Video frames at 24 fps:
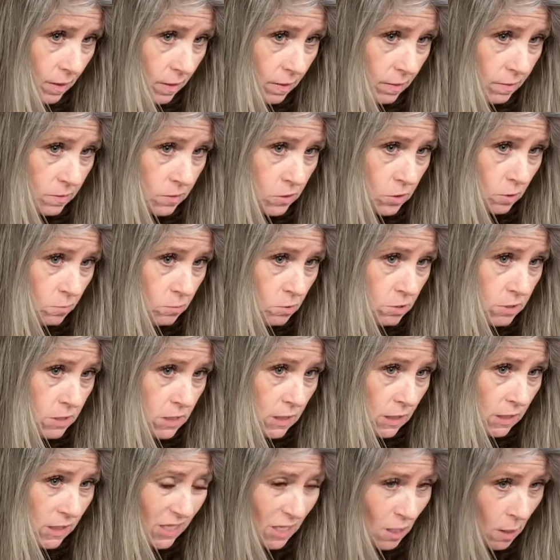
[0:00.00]
So I'm using
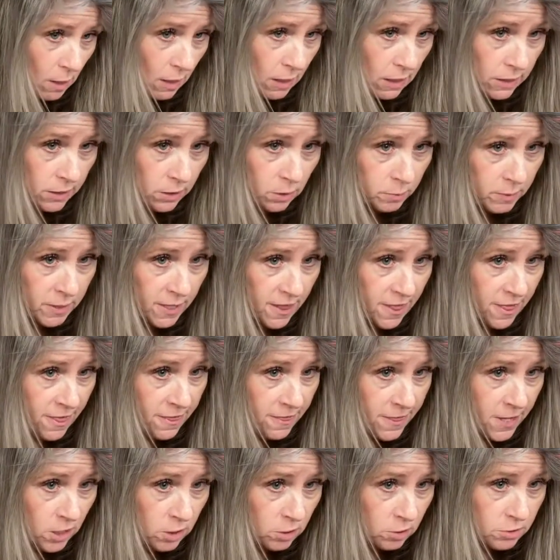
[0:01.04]
a little bit
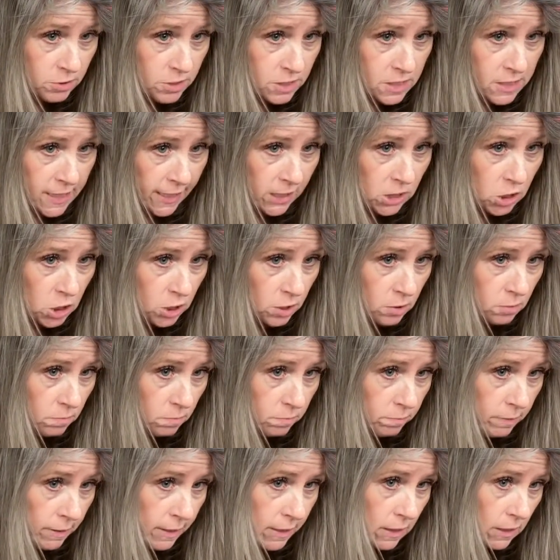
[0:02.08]
thicker section,
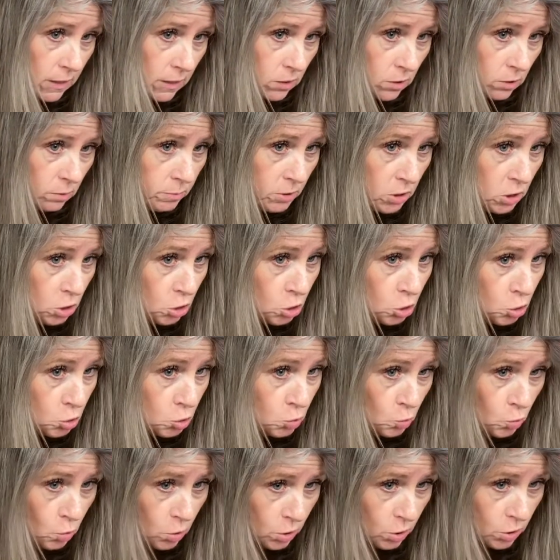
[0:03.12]
but a little bit
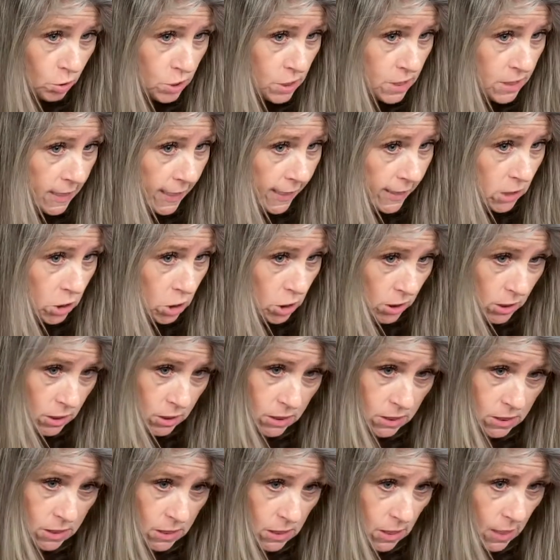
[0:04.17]
shorter section to
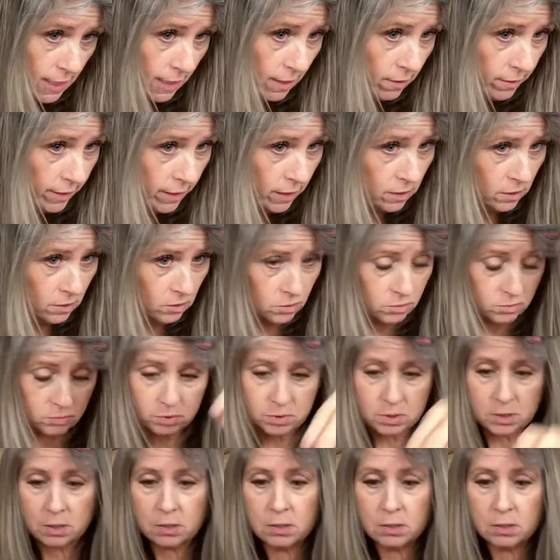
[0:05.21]
see how that goes.